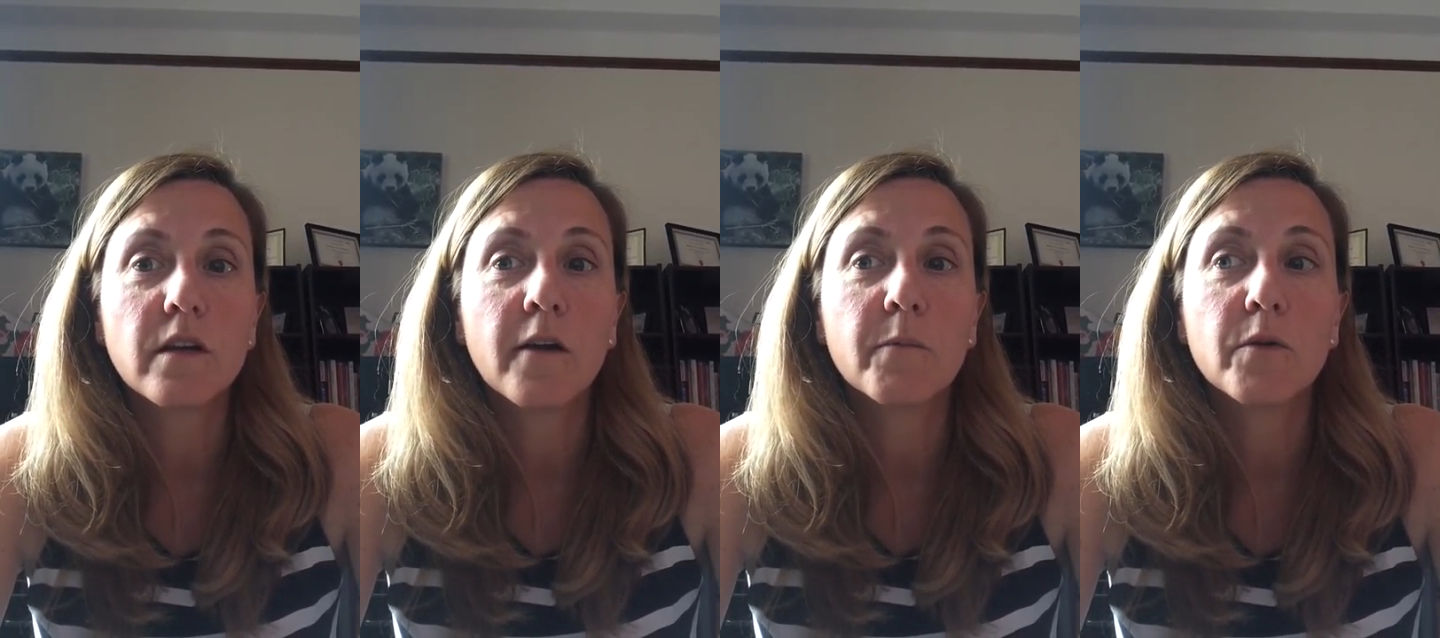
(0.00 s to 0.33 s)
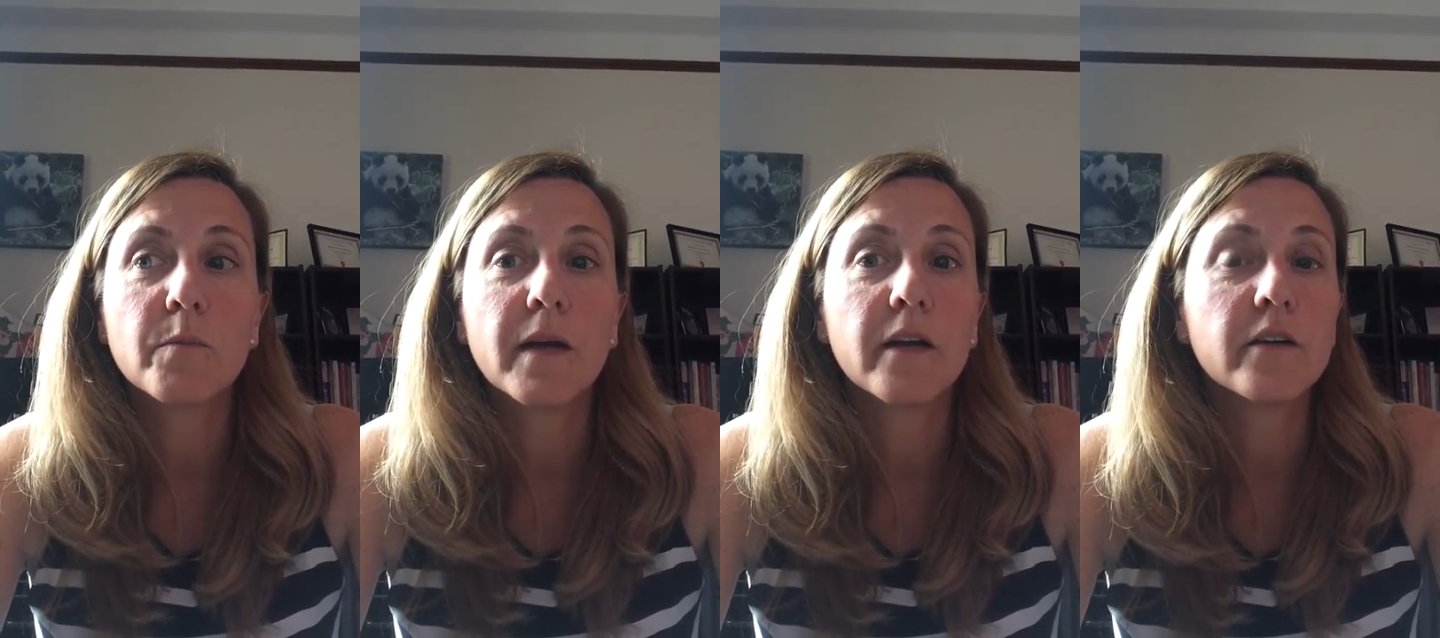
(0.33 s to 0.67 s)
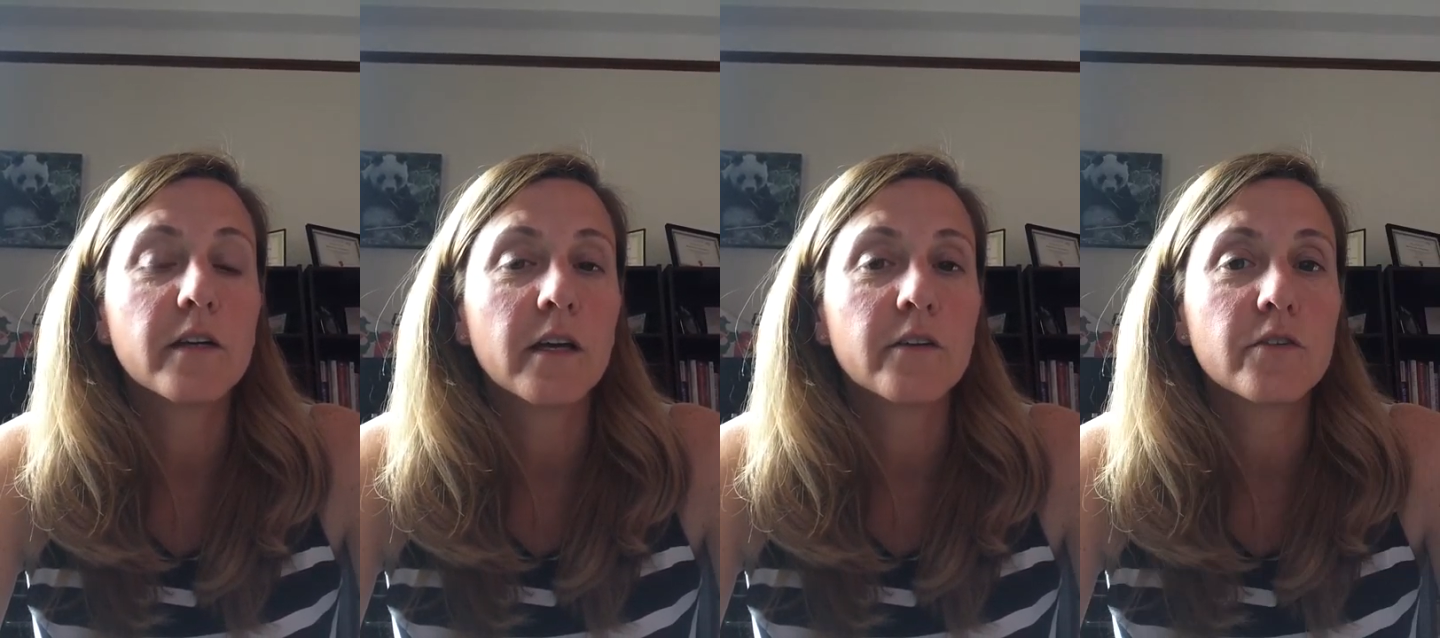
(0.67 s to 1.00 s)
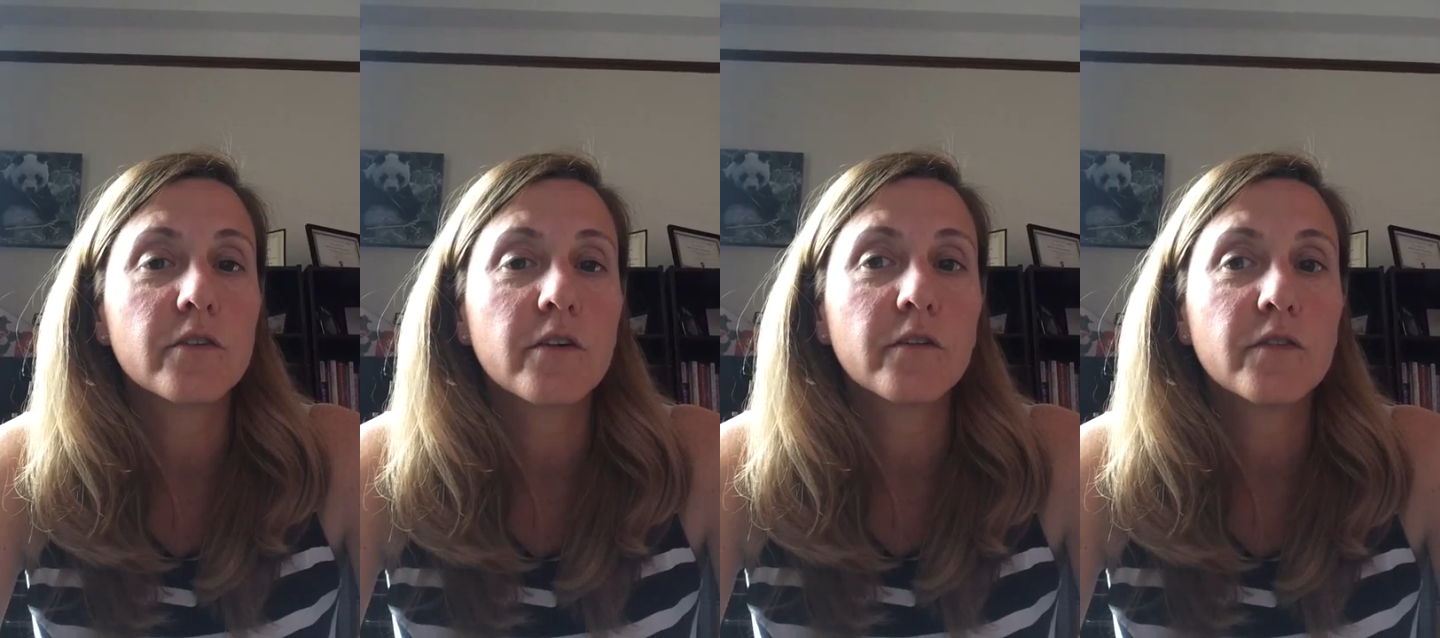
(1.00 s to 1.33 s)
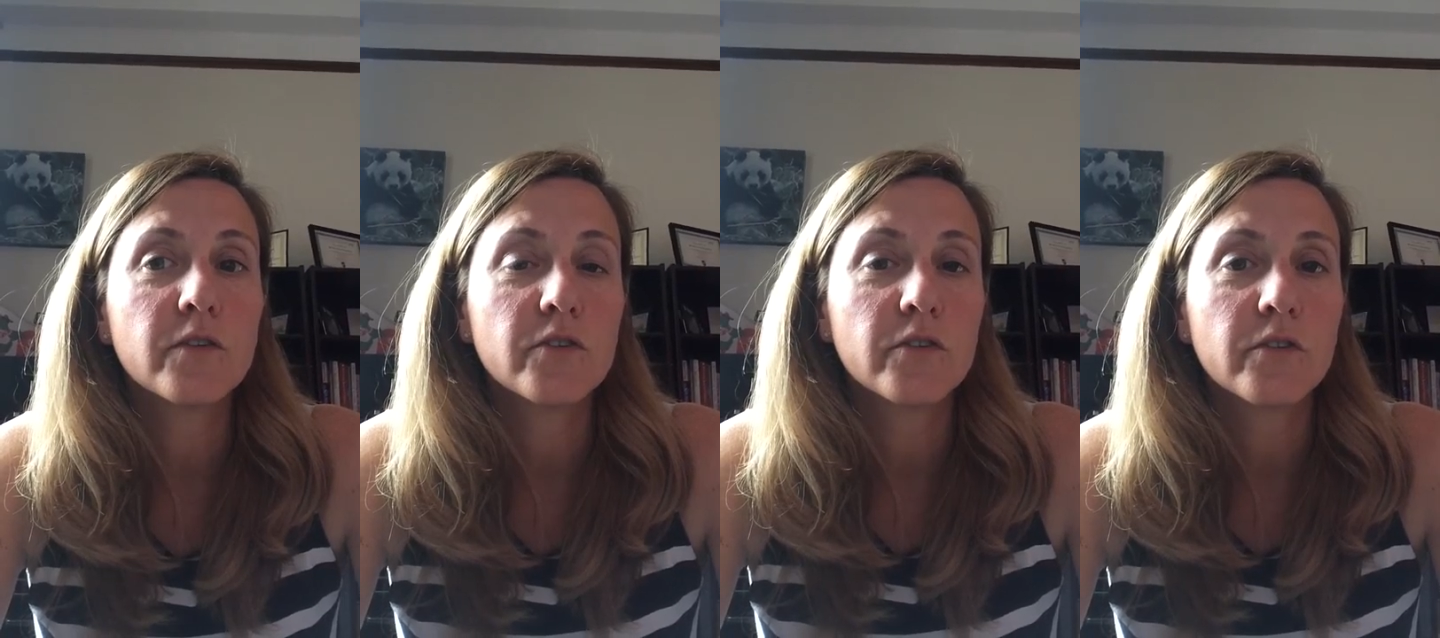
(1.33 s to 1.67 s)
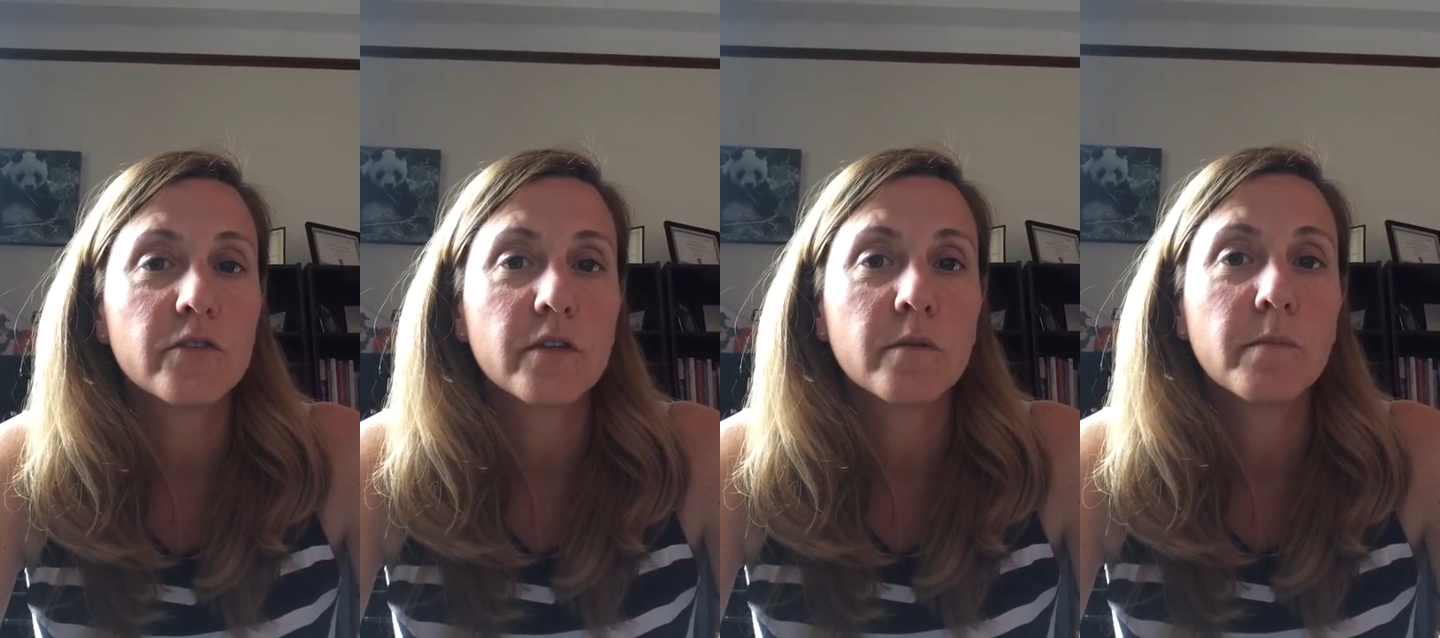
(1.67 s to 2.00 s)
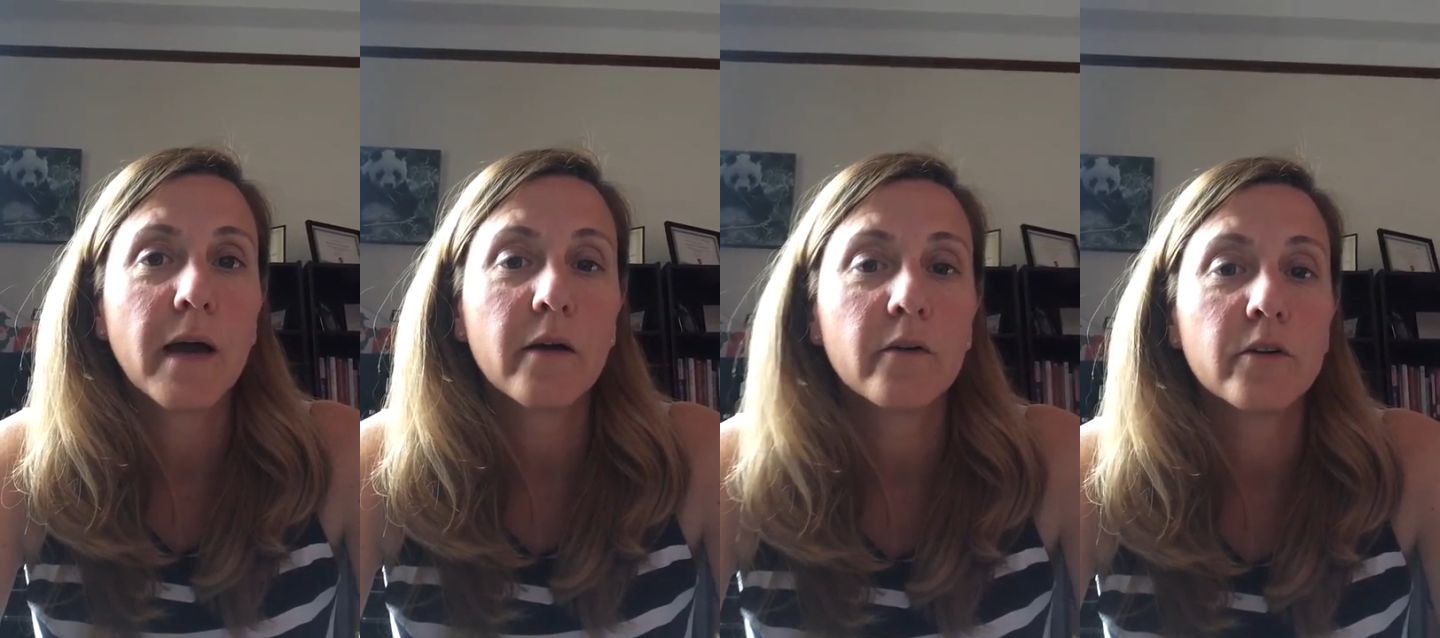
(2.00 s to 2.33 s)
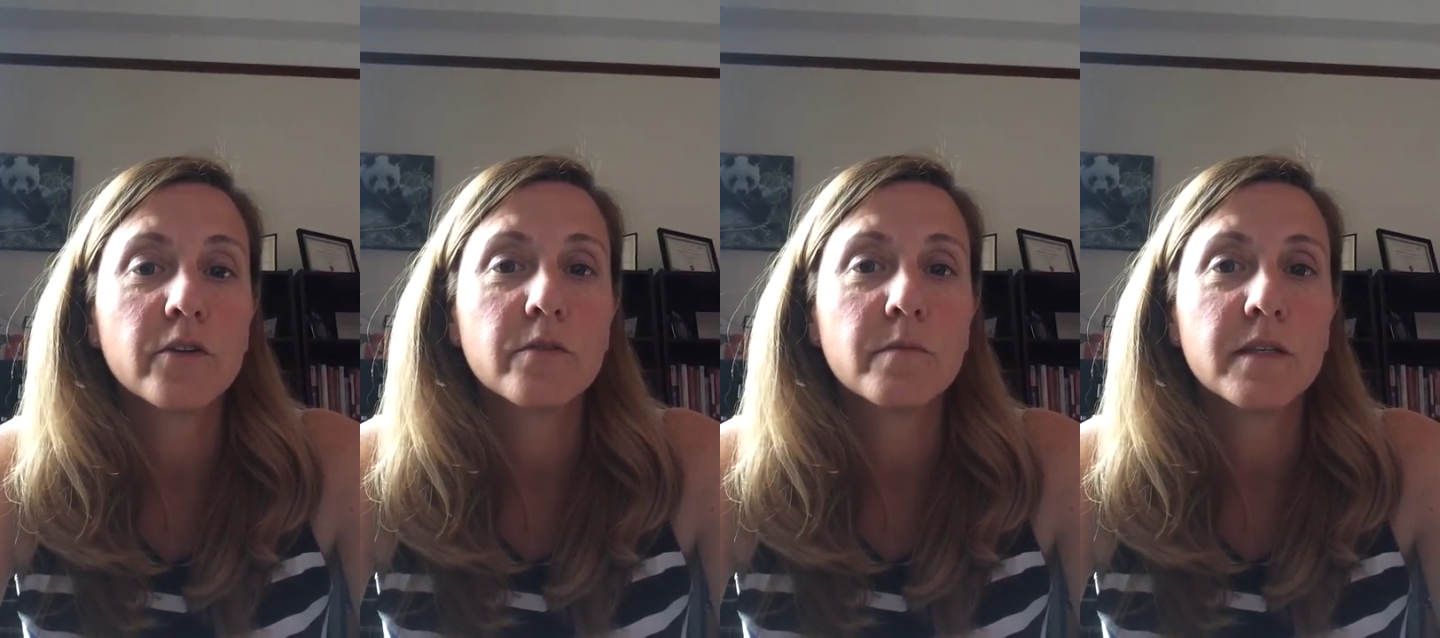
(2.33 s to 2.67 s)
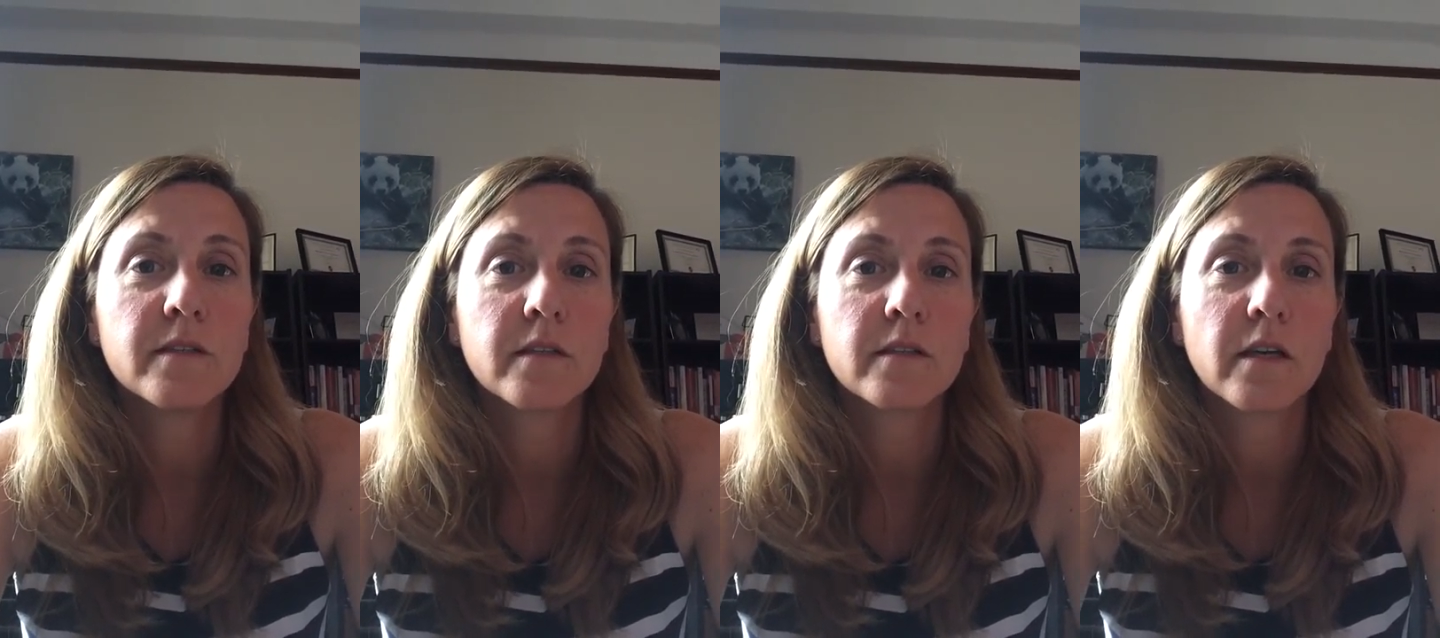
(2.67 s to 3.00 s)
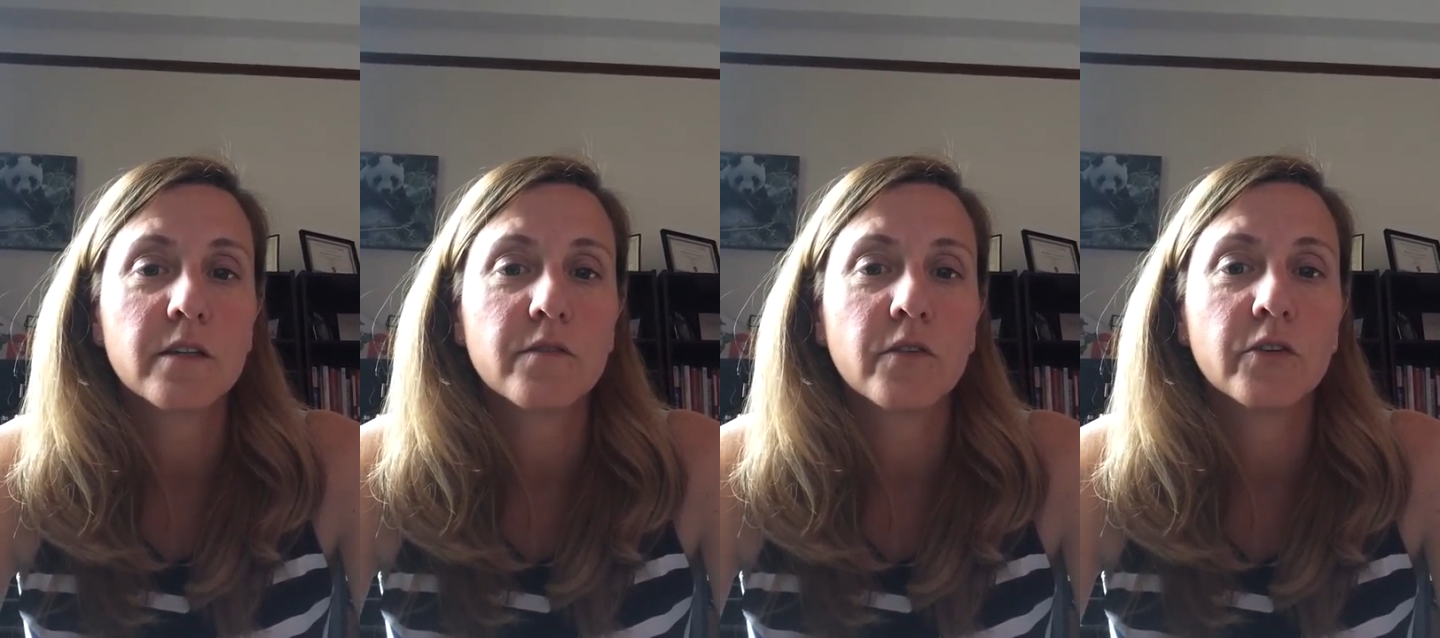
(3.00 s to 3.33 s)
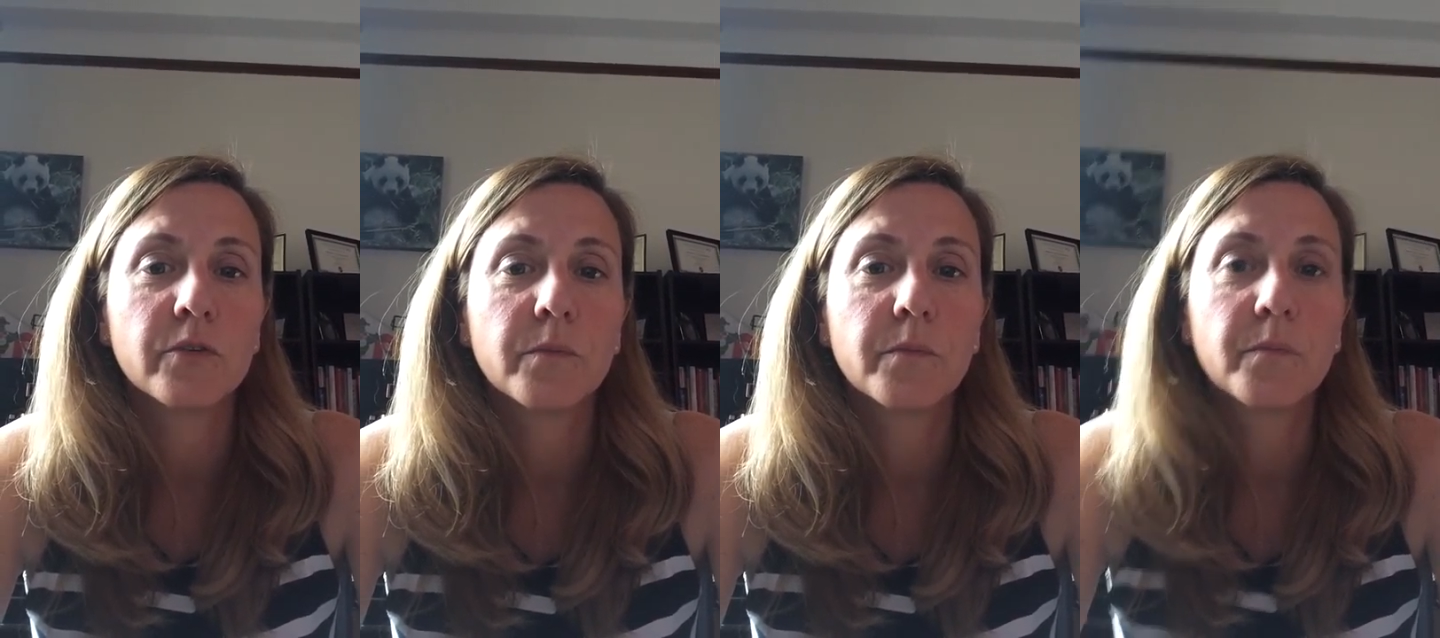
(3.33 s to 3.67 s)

are prepared to enter their futures empowered to be successful.